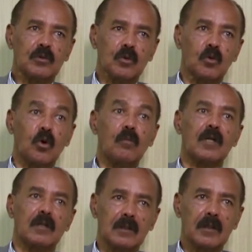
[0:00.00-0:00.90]
to
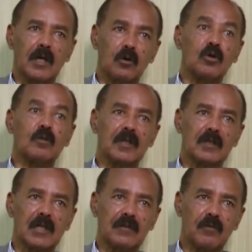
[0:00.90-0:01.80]
global economic
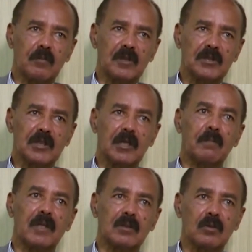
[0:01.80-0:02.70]
transformation, and
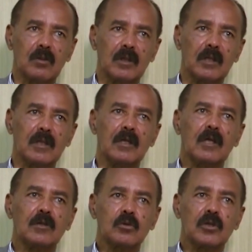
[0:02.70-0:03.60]
particularly
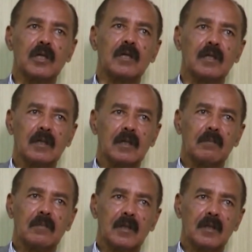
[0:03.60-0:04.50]
to the
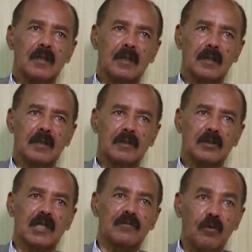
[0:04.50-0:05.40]

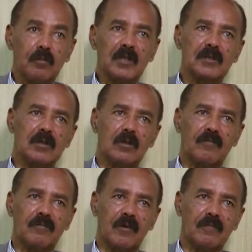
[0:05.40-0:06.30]
transformation of
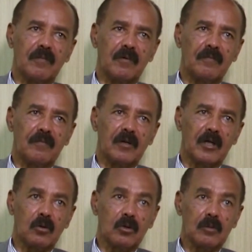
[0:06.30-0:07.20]

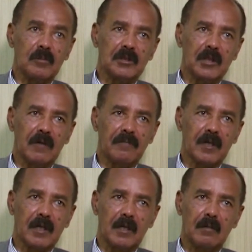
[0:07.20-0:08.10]
economies in
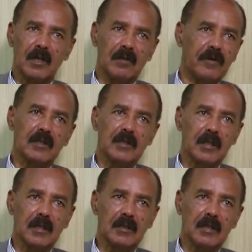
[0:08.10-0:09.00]
Africa.
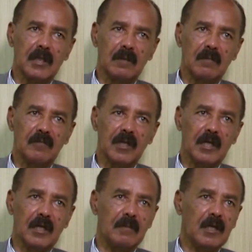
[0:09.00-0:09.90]
Manufacturing is the name of the
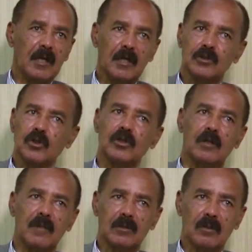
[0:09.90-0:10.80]
game. It's not a
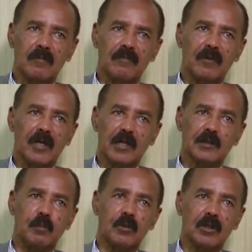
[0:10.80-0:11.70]
matter of
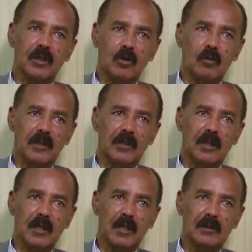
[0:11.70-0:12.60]
exporting raw
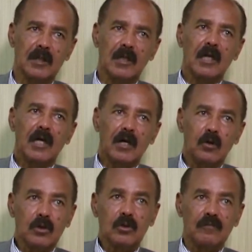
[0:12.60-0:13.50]
materials. A
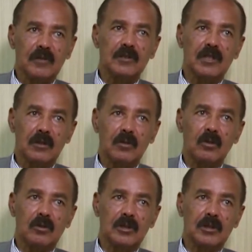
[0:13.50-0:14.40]
lot of these
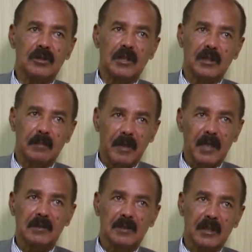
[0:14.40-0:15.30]
technologies and the
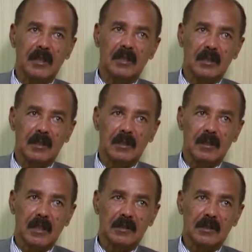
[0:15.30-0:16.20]
base here in
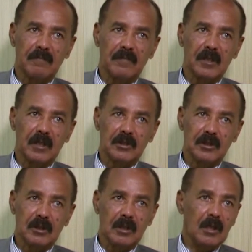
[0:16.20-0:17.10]
the Russian
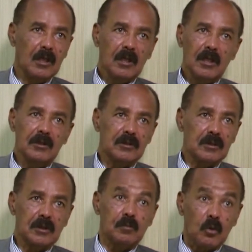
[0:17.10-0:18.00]
Federation
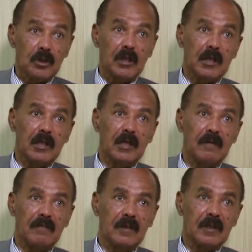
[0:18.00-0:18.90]
is more than
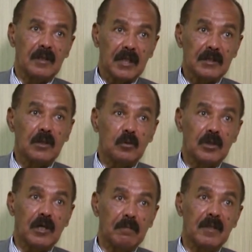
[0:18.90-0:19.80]
enough. Russia could
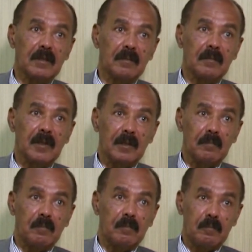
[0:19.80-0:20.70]
have been,
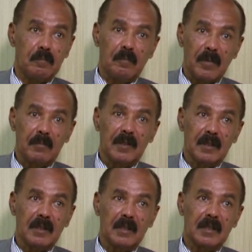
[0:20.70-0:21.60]

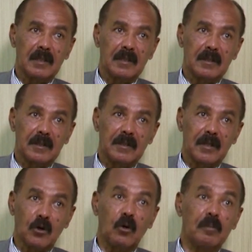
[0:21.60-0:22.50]

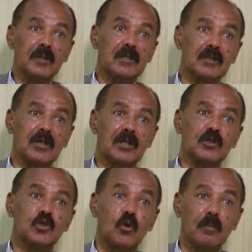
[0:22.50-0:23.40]
a competitor in
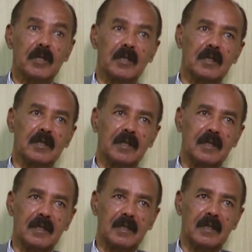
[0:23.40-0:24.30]
so many
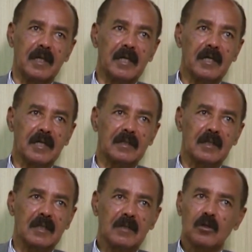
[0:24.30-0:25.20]
areas,
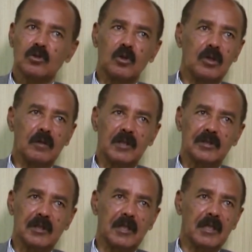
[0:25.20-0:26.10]
not only
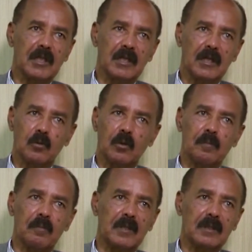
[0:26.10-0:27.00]
machinery,
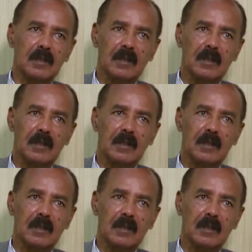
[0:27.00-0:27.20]
equipment,